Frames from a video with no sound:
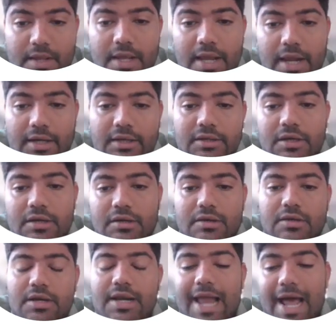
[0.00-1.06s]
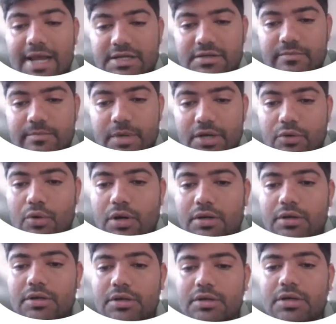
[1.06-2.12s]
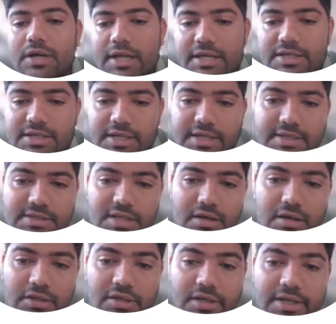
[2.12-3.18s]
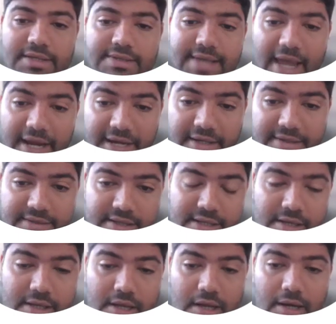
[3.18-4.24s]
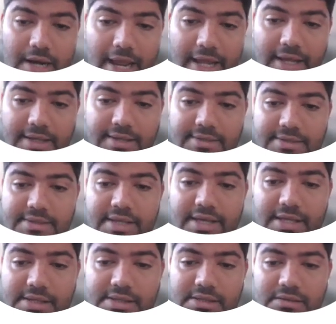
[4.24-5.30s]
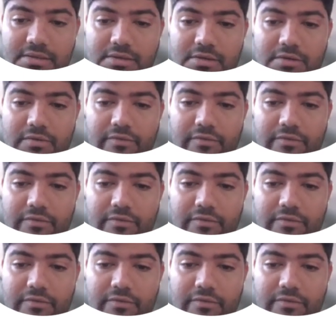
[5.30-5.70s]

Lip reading: And the last but not least is the other insights like skills